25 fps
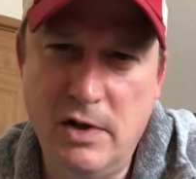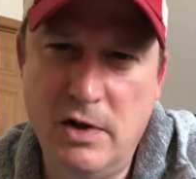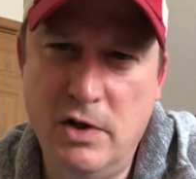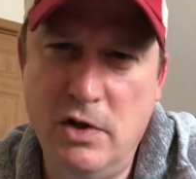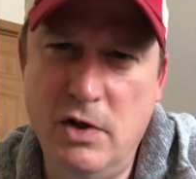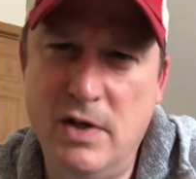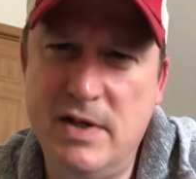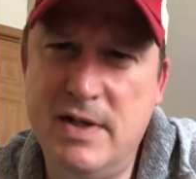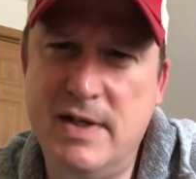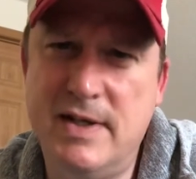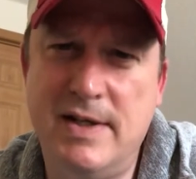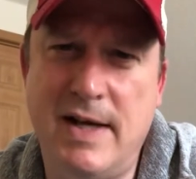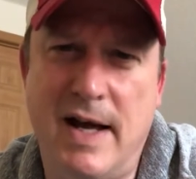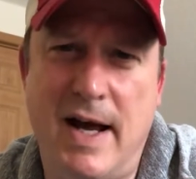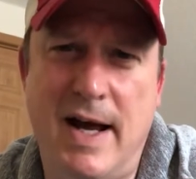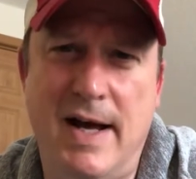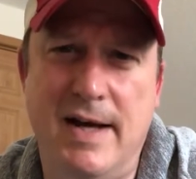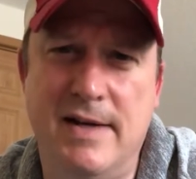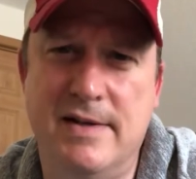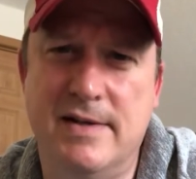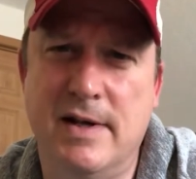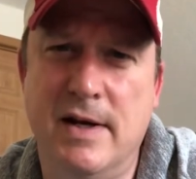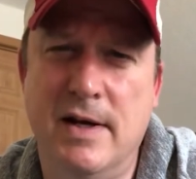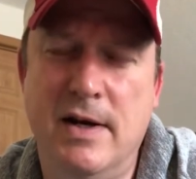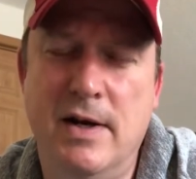Good
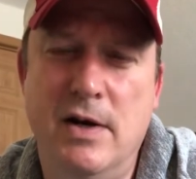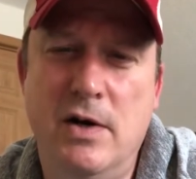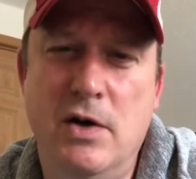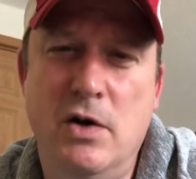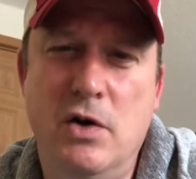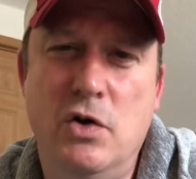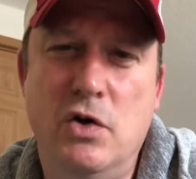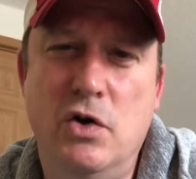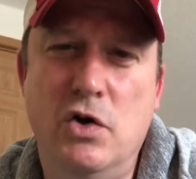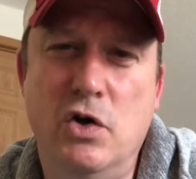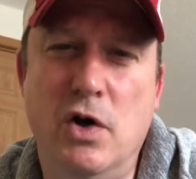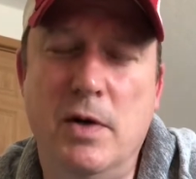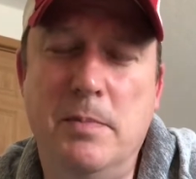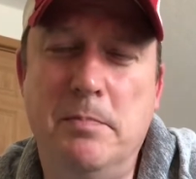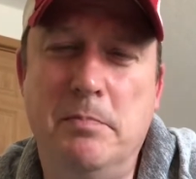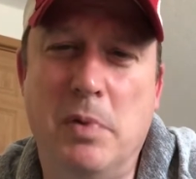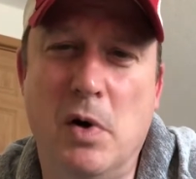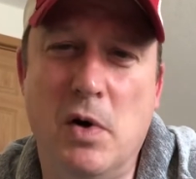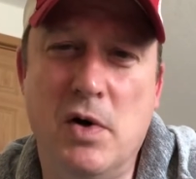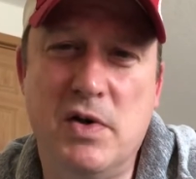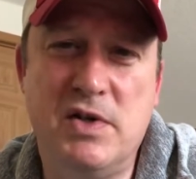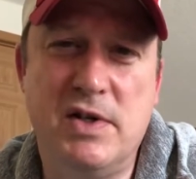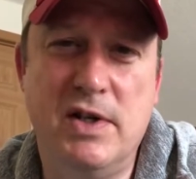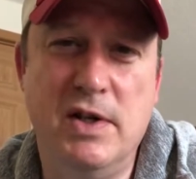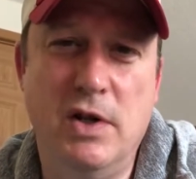size, good
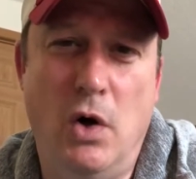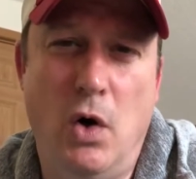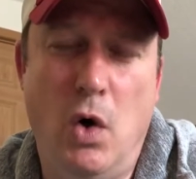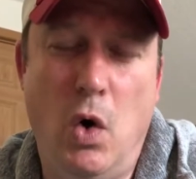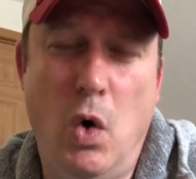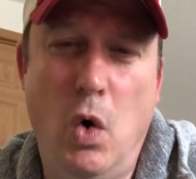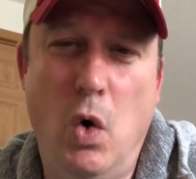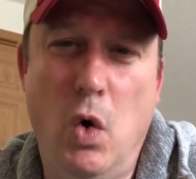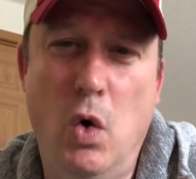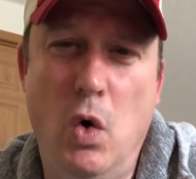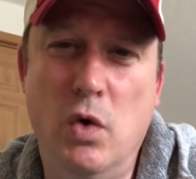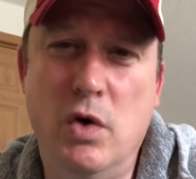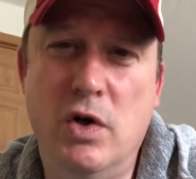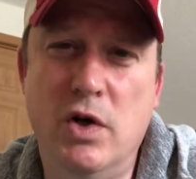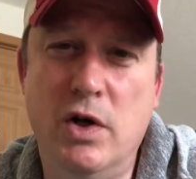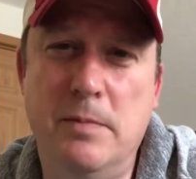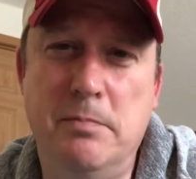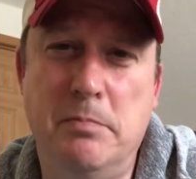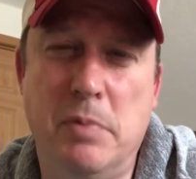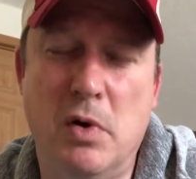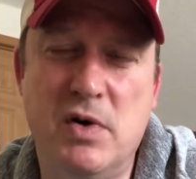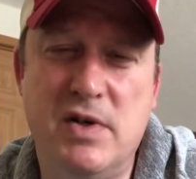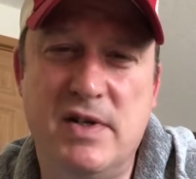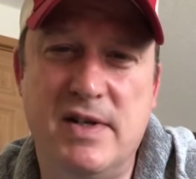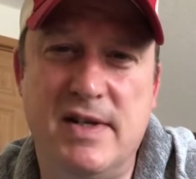burst in the hole,
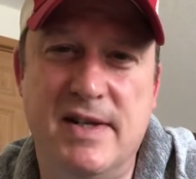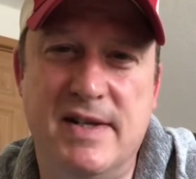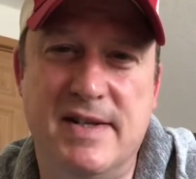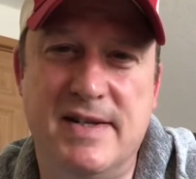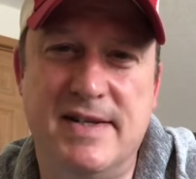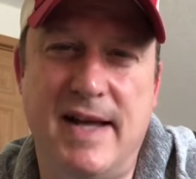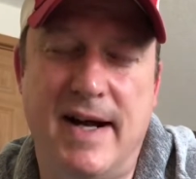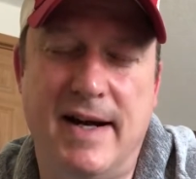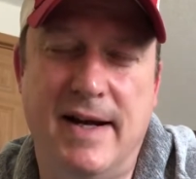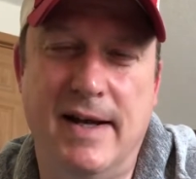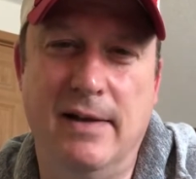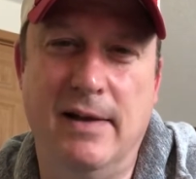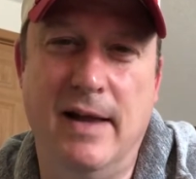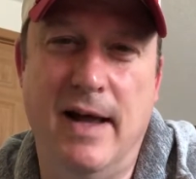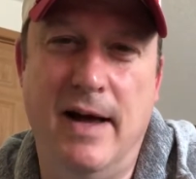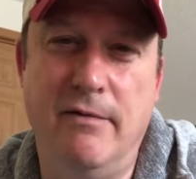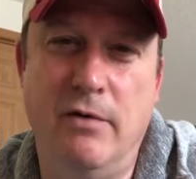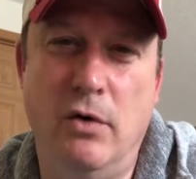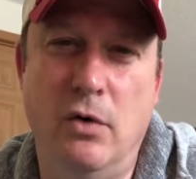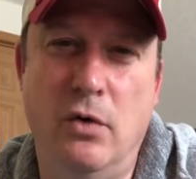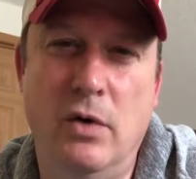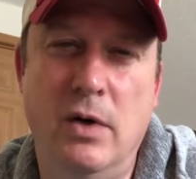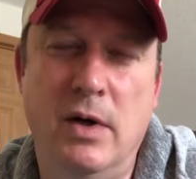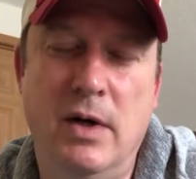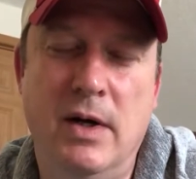good burst to the second
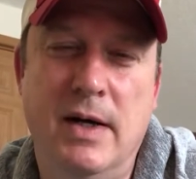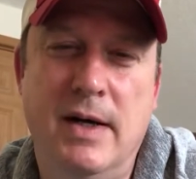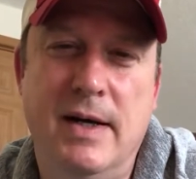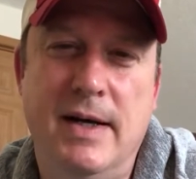level.